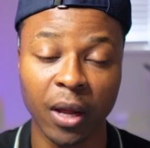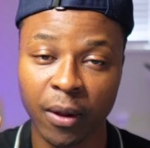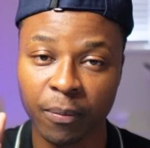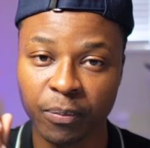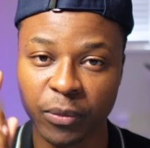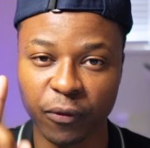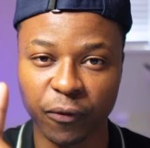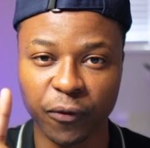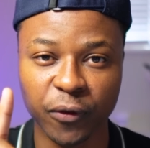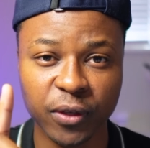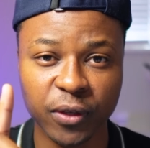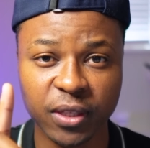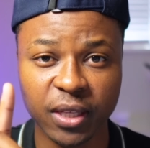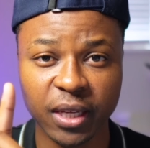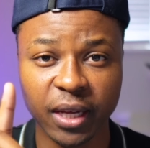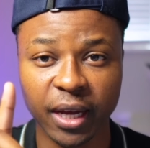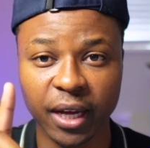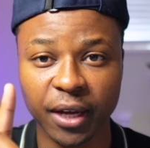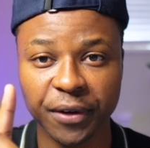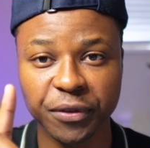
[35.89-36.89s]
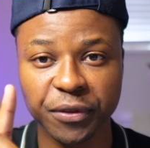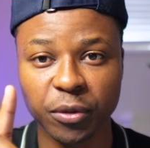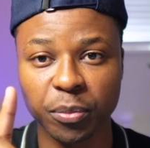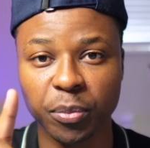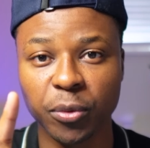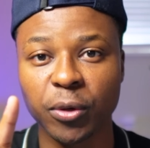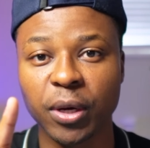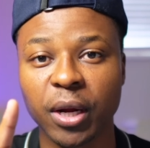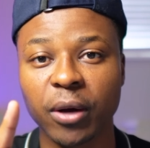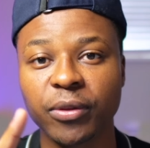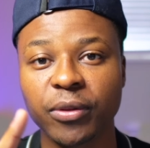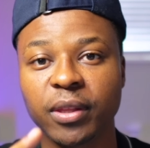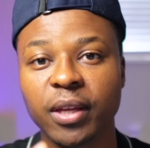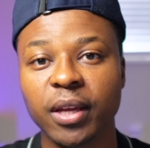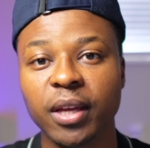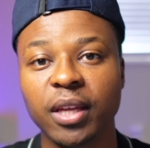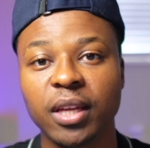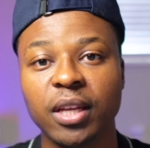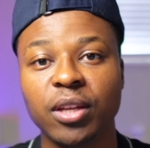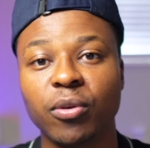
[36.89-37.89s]
the first thing i have to put out there
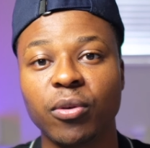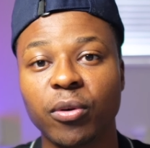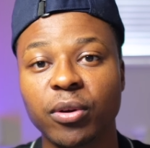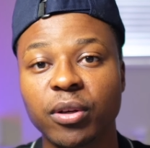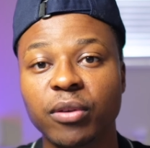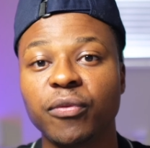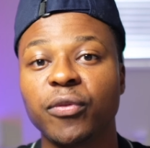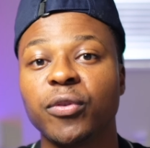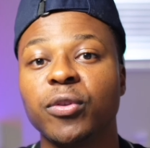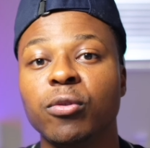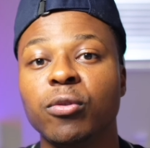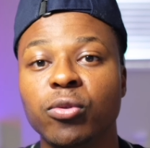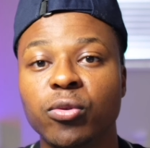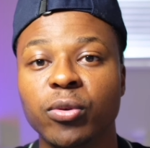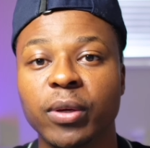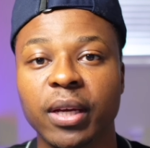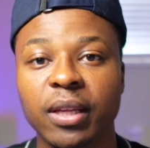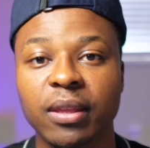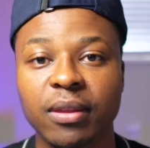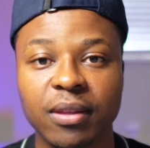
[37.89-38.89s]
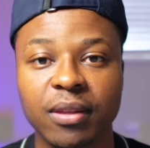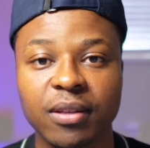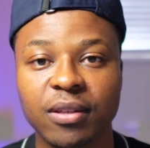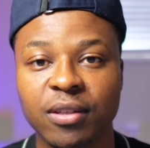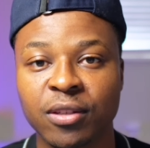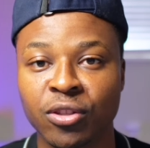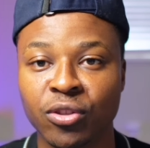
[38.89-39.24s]
in order for you to get this